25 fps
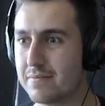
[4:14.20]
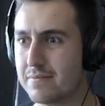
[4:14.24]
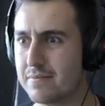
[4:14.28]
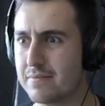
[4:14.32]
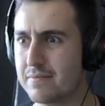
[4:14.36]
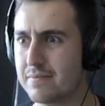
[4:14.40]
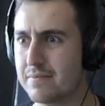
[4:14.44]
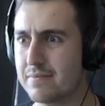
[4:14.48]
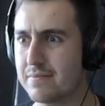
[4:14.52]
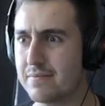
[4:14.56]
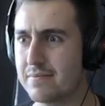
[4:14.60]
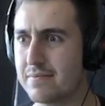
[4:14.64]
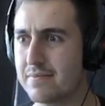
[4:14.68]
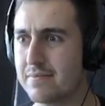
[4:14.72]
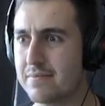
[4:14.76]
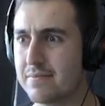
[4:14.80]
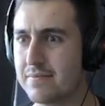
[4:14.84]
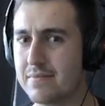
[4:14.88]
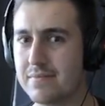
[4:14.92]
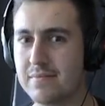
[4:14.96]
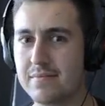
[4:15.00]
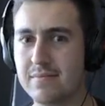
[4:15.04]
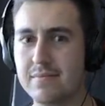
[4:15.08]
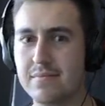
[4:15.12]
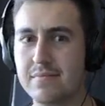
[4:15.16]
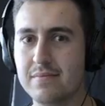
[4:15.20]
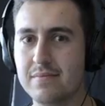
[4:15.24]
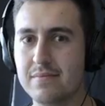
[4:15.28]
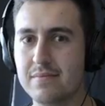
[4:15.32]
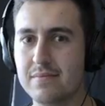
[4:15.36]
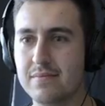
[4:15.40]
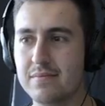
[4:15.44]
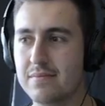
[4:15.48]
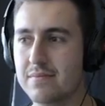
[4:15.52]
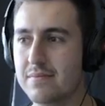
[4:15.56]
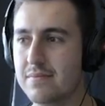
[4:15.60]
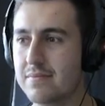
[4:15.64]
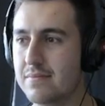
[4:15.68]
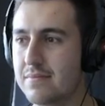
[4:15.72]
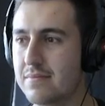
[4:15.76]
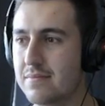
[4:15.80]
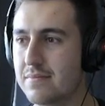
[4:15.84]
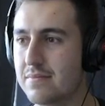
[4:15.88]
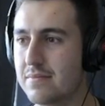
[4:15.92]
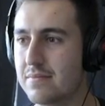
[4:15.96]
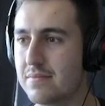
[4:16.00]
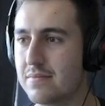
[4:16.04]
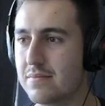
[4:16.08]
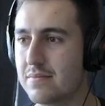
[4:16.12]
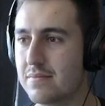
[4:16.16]

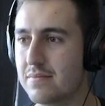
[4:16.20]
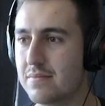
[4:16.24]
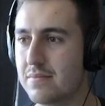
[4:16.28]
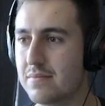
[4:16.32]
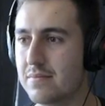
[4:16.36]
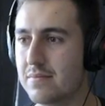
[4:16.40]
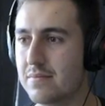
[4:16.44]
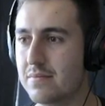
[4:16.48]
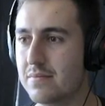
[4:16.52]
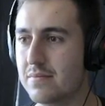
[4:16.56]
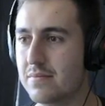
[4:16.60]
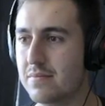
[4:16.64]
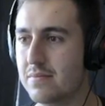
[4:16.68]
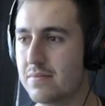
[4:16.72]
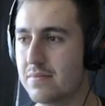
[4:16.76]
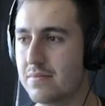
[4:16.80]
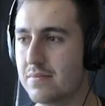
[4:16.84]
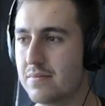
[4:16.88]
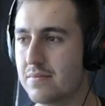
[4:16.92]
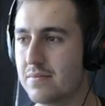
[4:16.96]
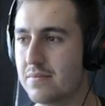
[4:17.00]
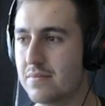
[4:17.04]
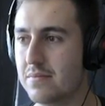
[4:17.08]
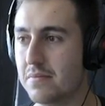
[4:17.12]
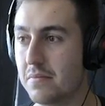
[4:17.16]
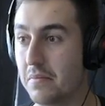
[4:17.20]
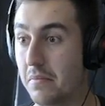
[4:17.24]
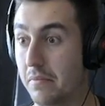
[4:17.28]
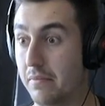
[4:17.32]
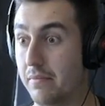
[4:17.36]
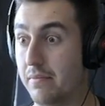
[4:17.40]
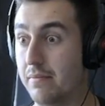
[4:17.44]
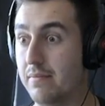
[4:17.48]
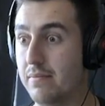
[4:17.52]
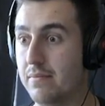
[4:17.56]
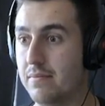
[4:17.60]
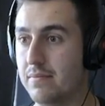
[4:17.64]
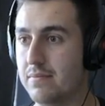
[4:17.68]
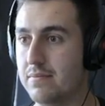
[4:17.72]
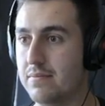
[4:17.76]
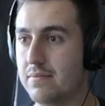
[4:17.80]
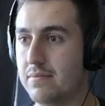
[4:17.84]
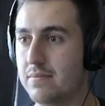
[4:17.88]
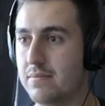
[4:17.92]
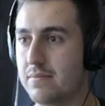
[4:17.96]
[no speech]